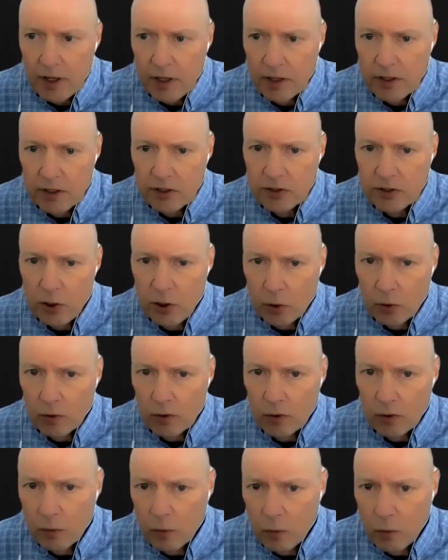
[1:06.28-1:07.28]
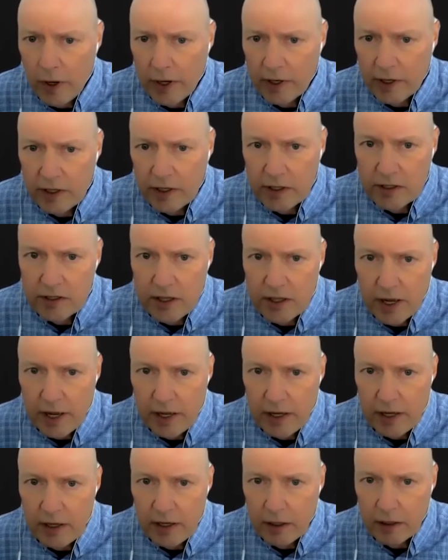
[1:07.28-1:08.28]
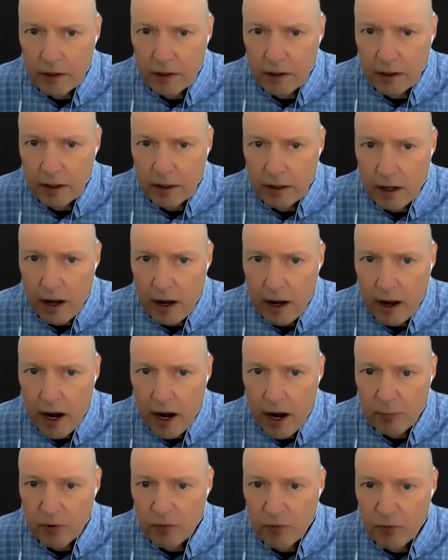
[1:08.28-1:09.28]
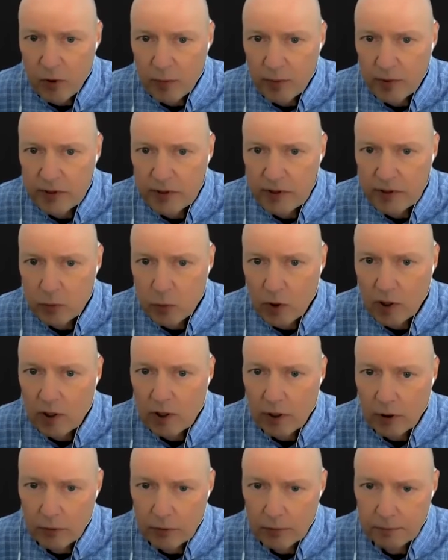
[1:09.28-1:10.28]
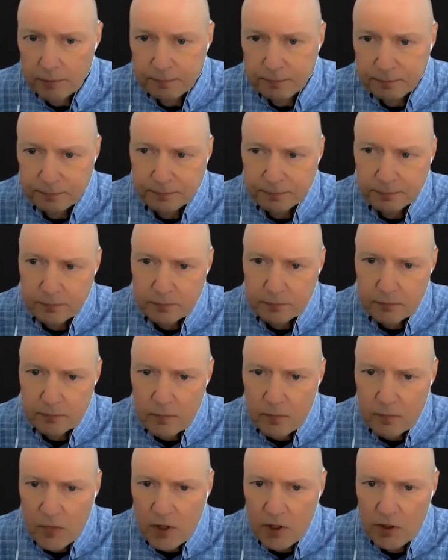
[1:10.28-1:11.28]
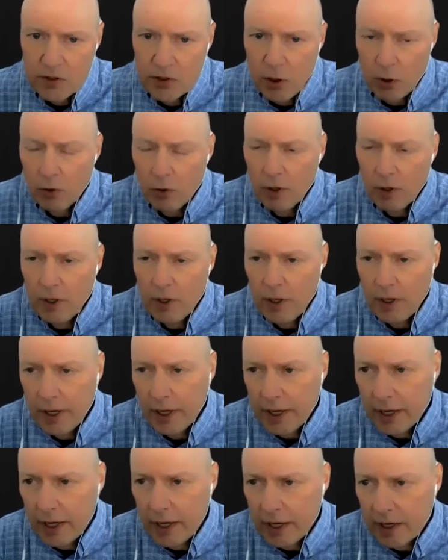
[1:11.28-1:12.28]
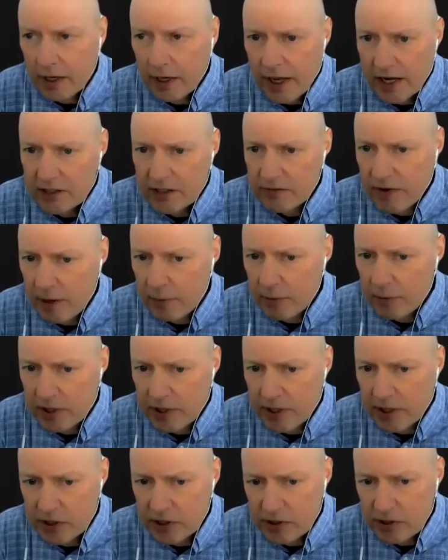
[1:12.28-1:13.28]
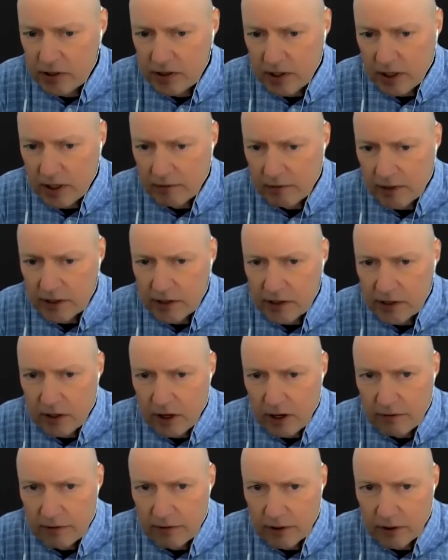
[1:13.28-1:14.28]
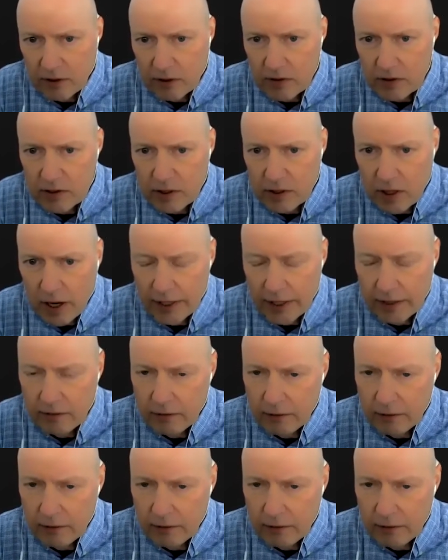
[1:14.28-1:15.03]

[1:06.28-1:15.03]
So what is a high performance workload? So class of applications that I listed off here on the slide.